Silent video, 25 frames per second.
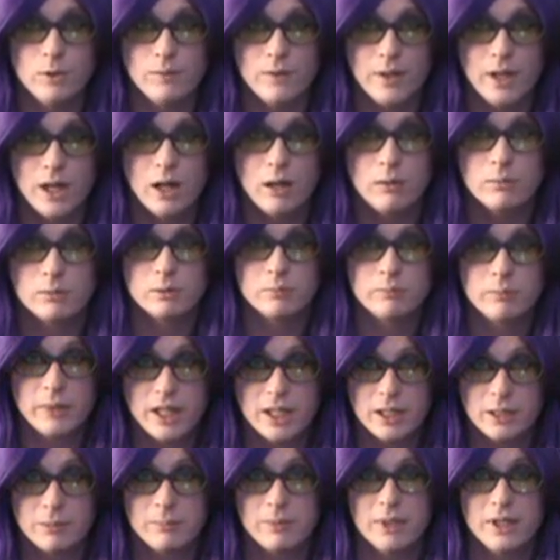helped
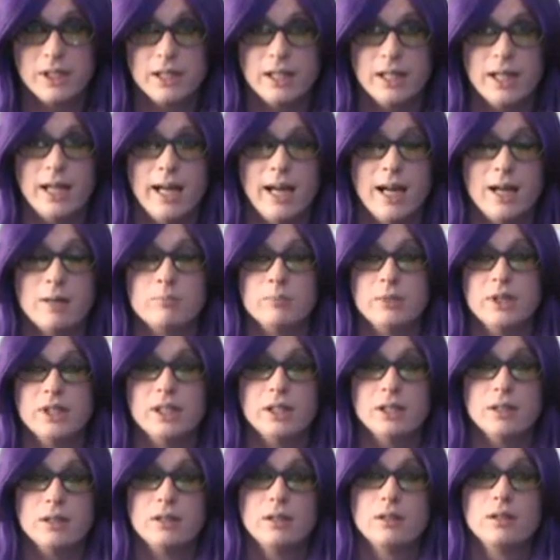make me happy
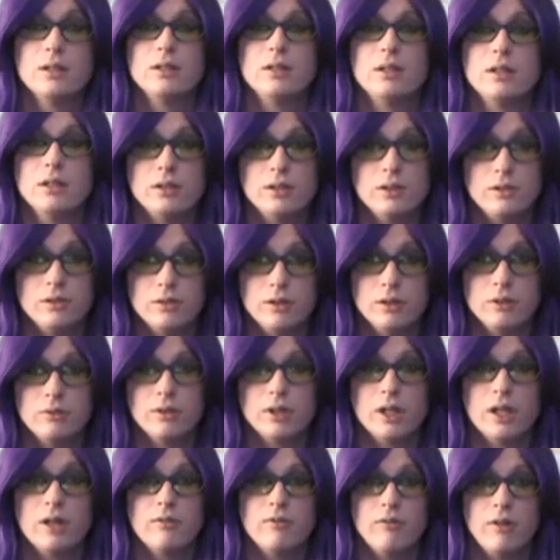in doing
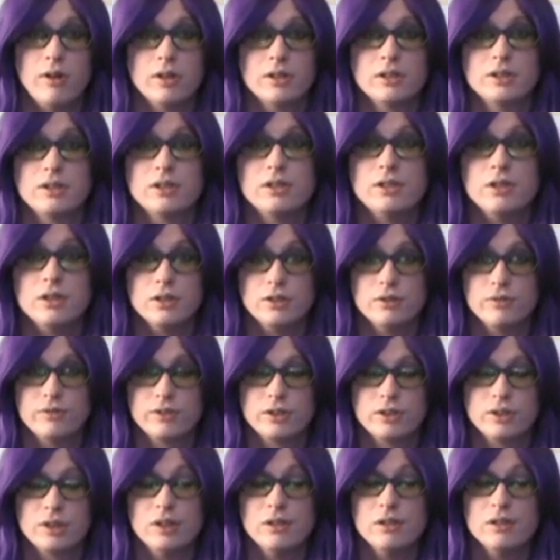what I wanted to do for
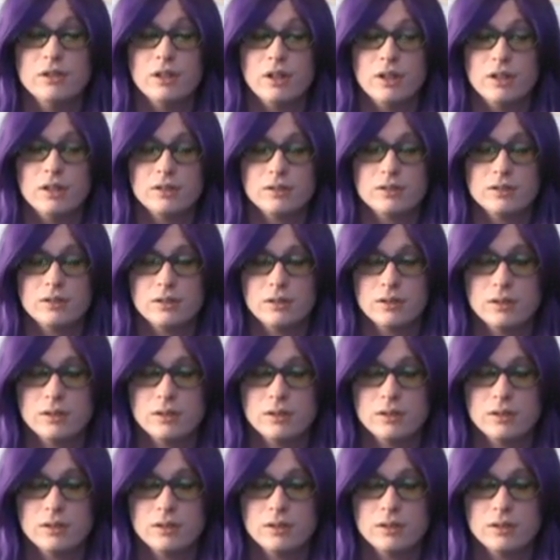so long.